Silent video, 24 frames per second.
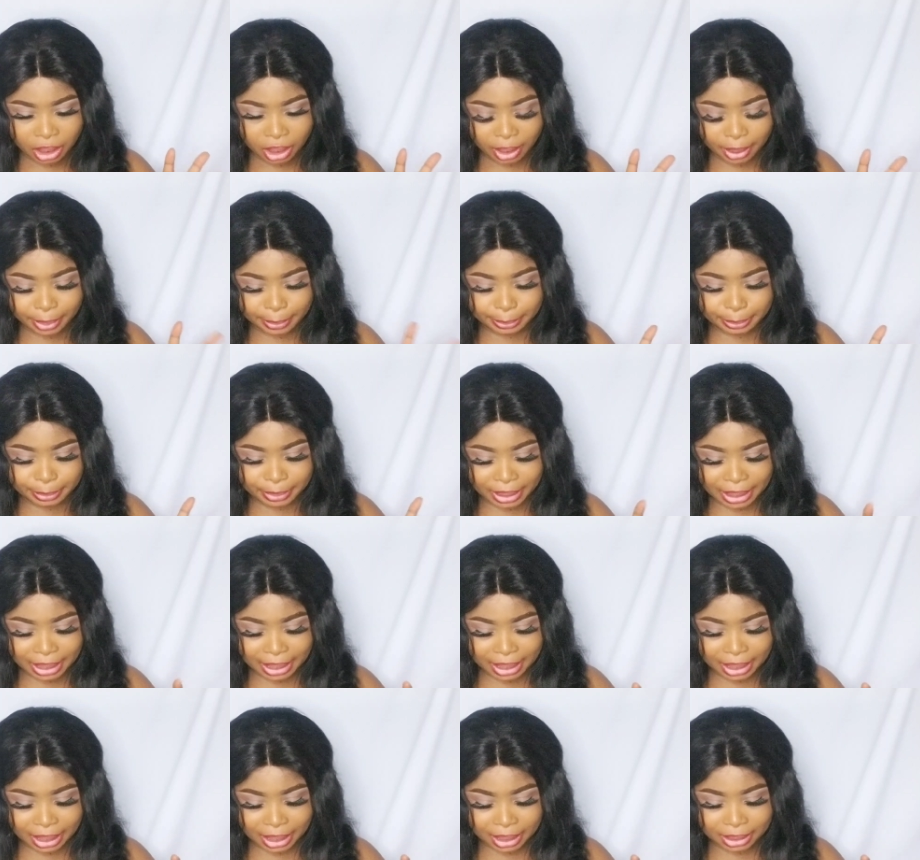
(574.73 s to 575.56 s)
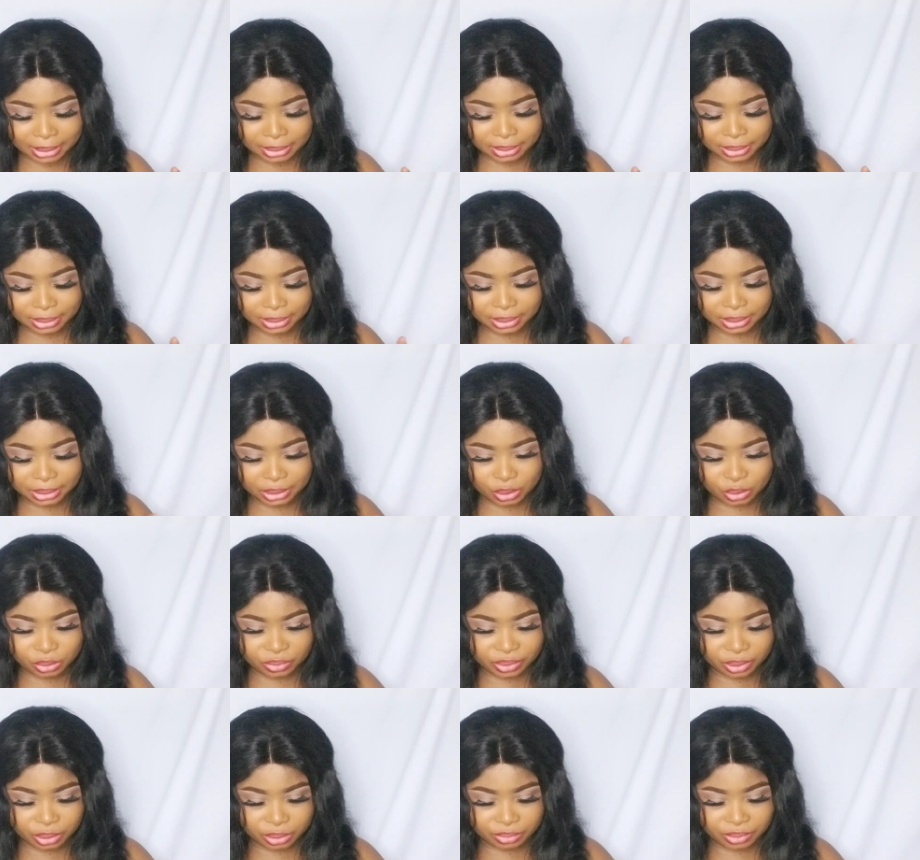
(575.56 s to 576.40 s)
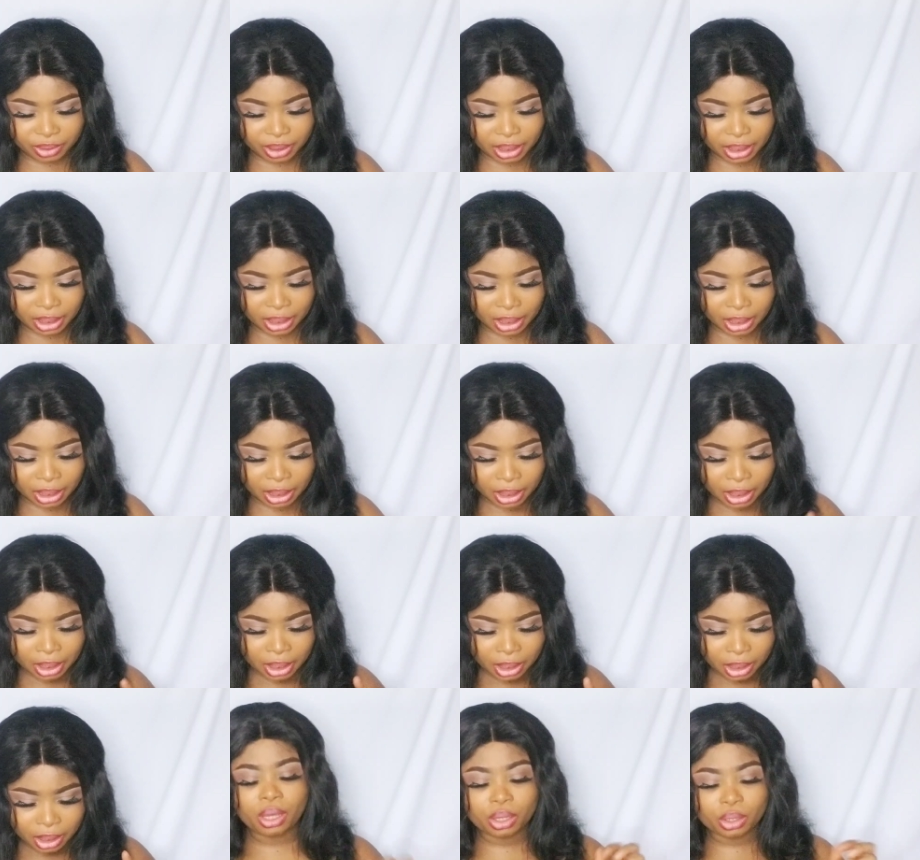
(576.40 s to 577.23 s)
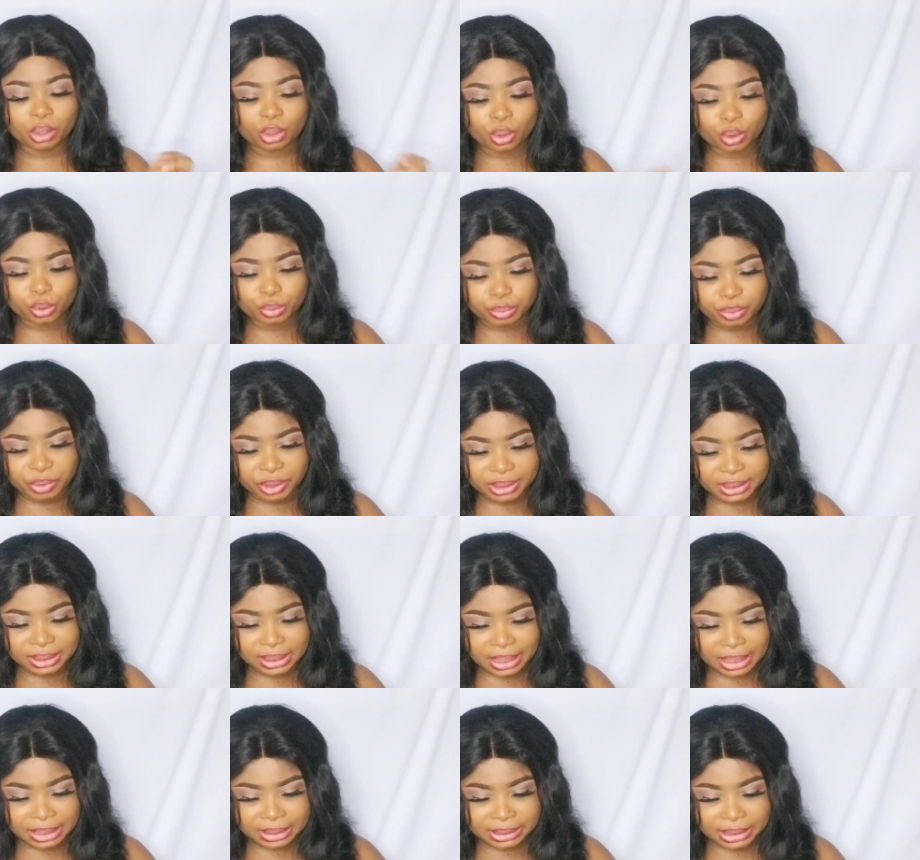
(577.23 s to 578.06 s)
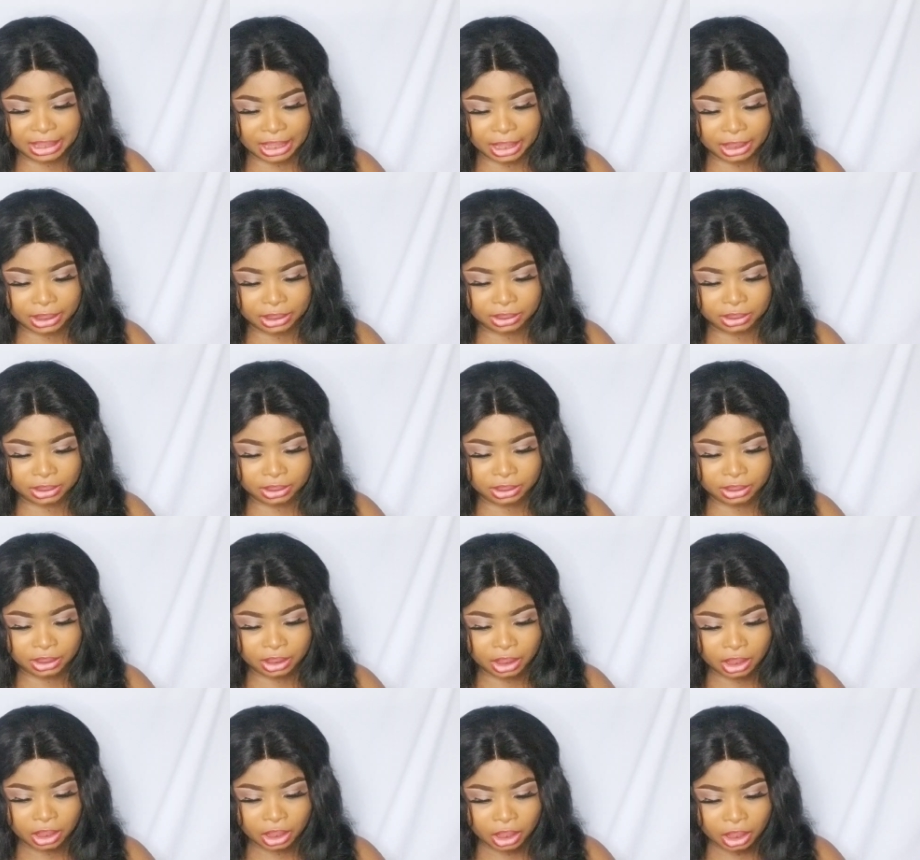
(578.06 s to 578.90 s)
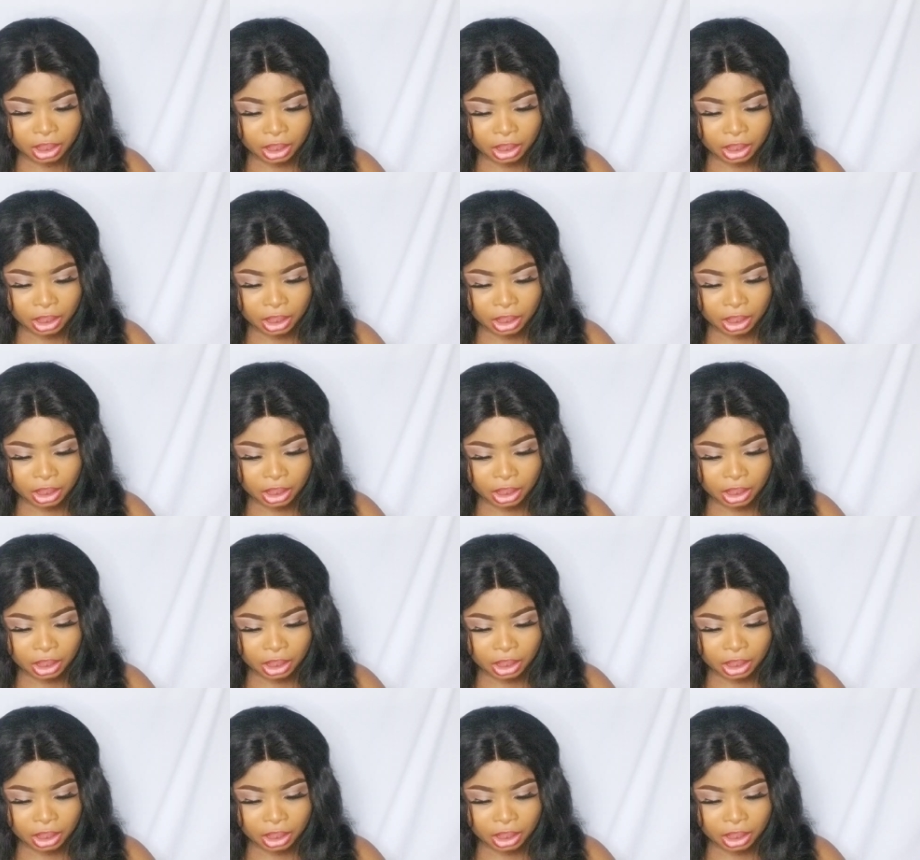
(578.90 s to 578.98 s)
a black and a silver ring a gold bracelet and